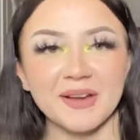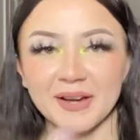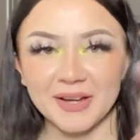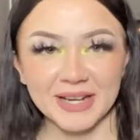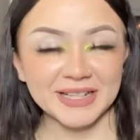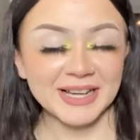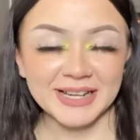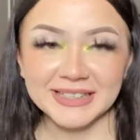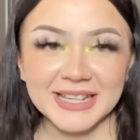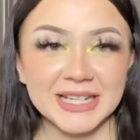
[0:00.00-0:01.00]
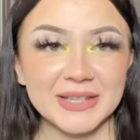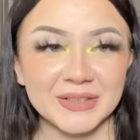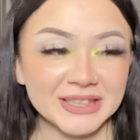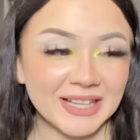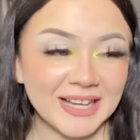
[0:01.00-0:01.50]
I, I can't
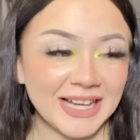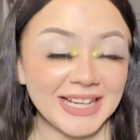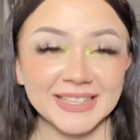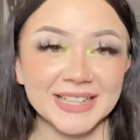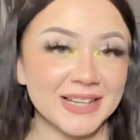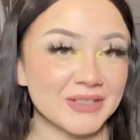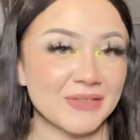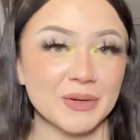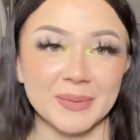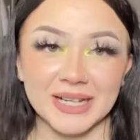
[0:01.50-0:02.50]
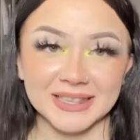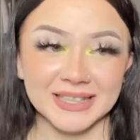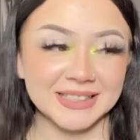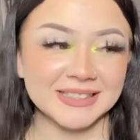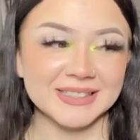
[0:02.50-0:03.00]
even lie. I've never bought
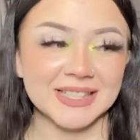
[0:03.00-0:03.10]
these.